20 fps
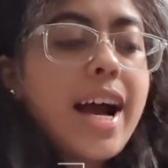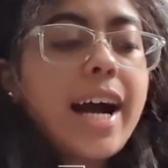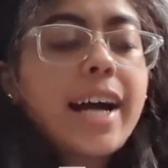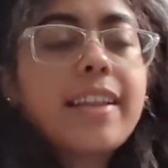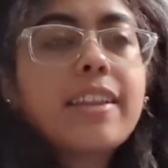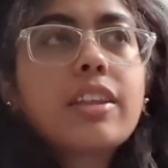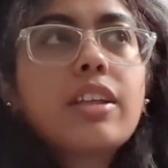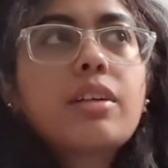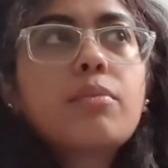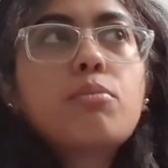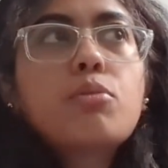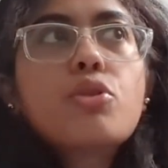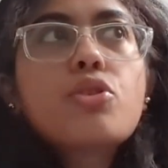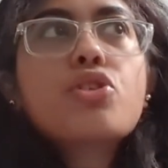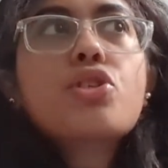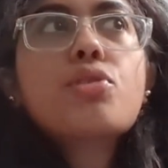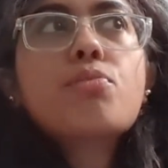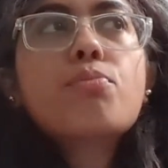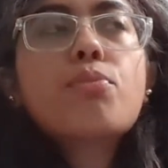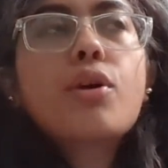And the
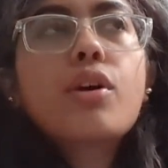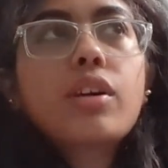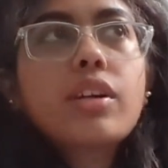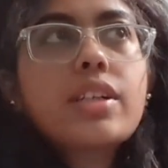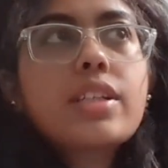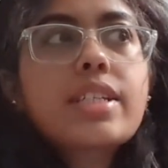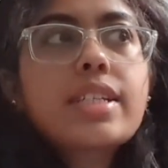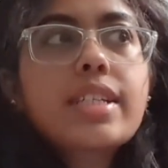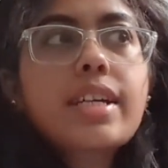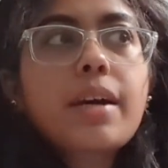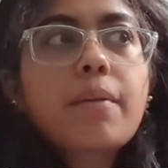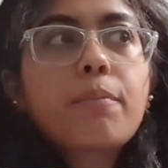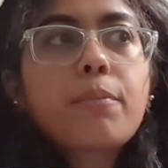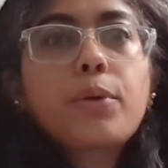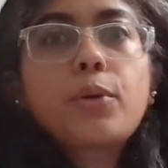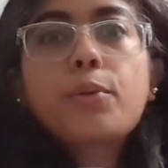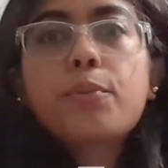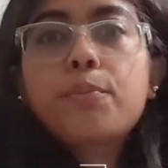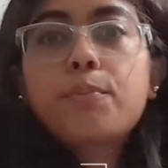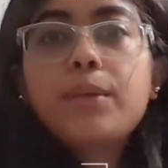most important
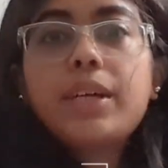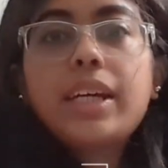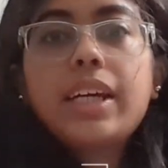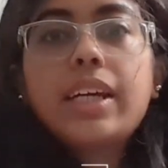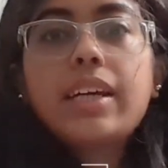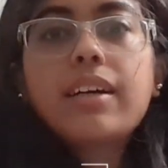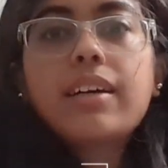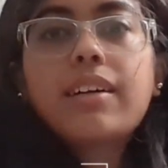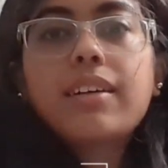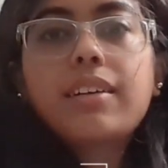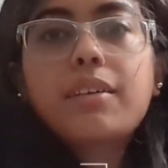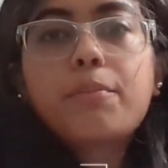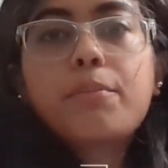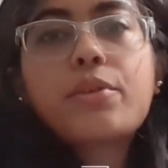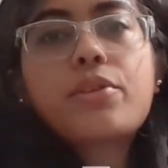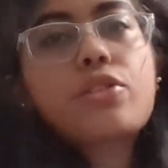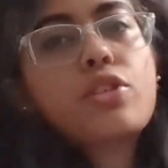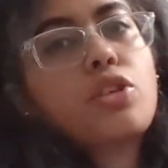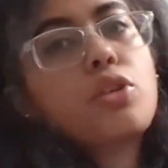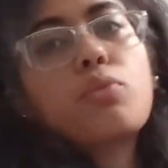step to being the
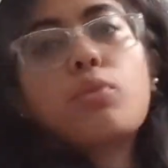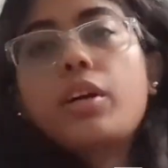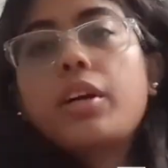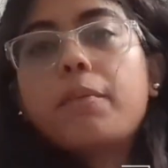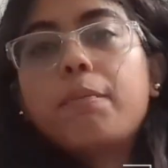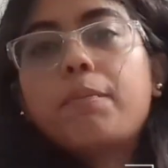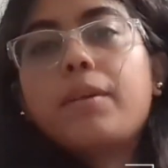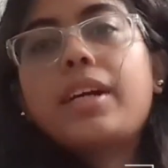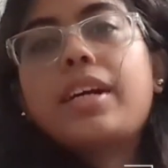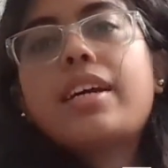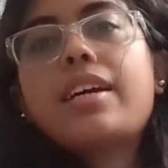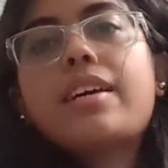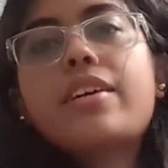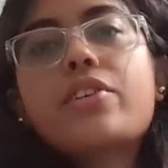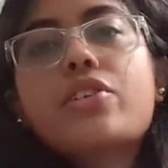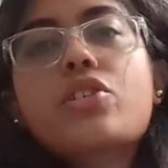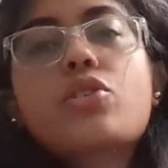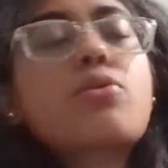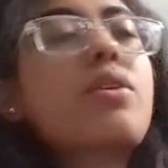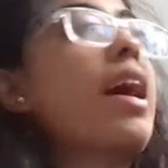person you want to be
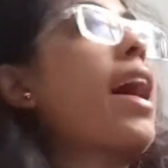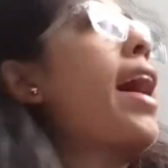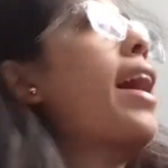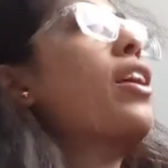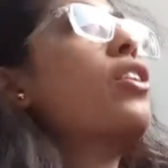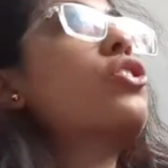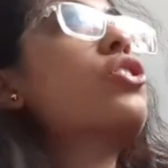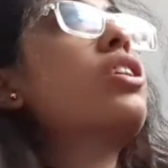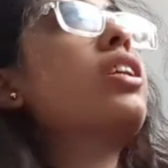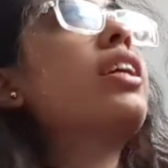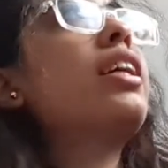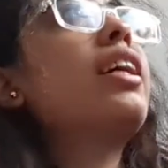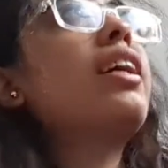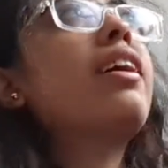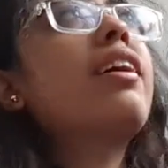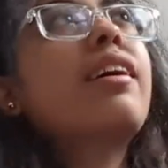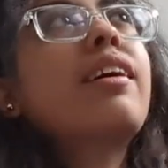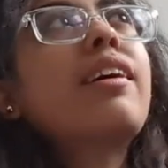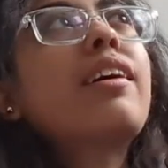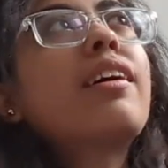is to
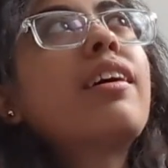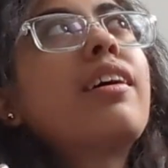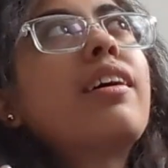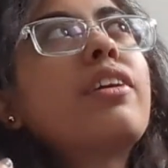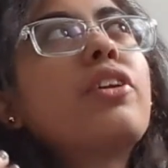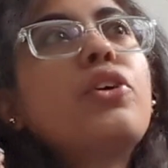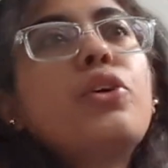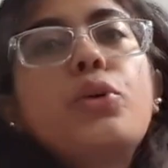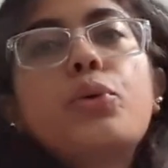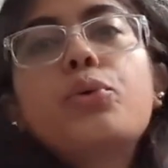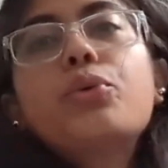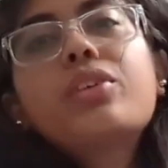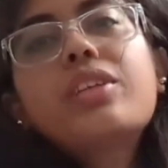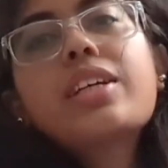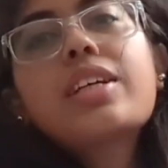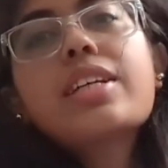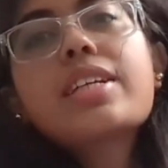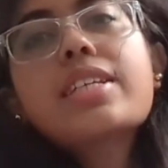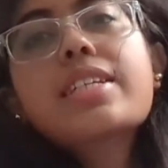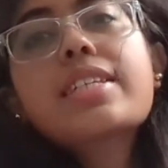actually do
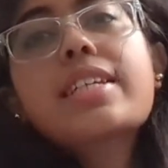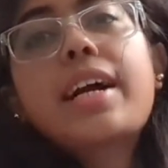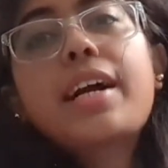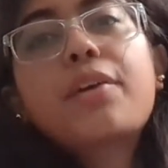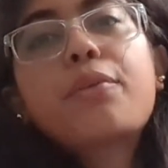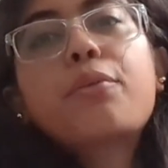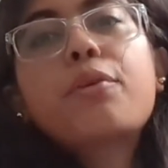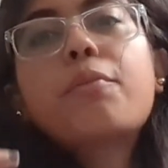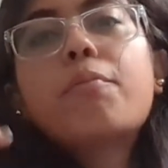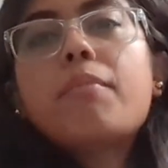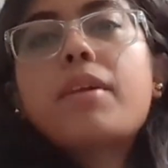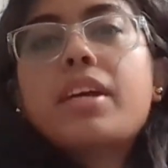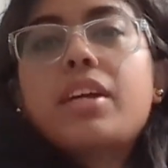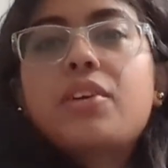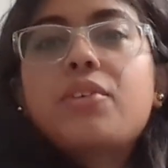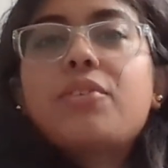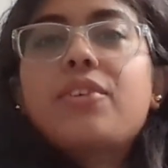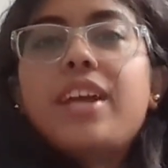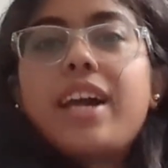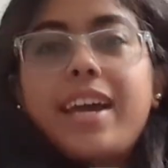things that would
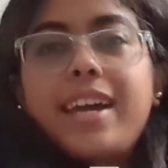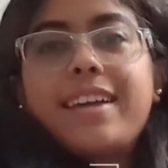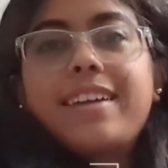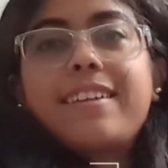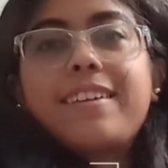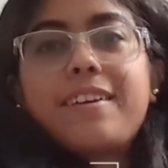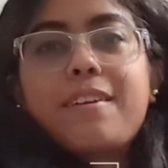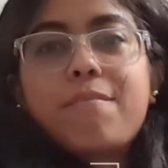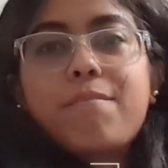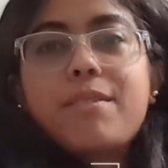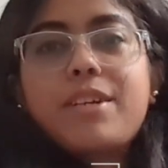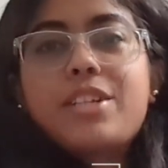make you like them.